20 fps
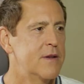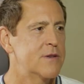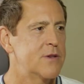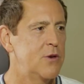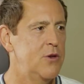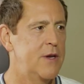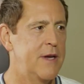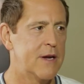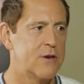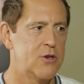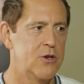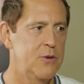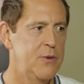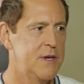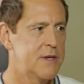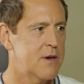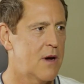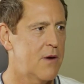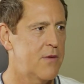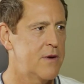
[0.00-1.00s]
So you got two
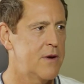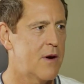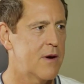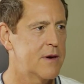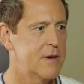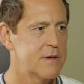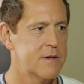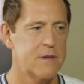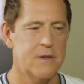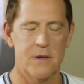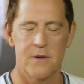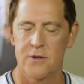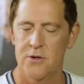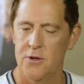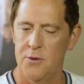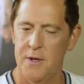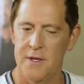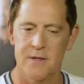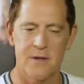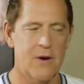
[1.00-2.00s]
weeks off in August,
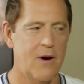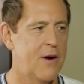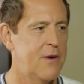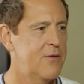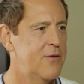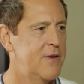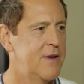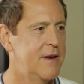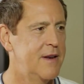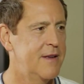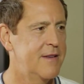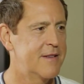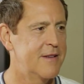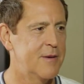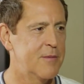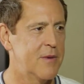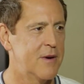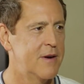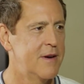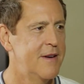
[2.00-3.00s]
two weeks off in
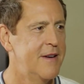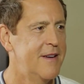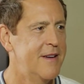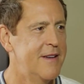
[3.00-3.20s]
December.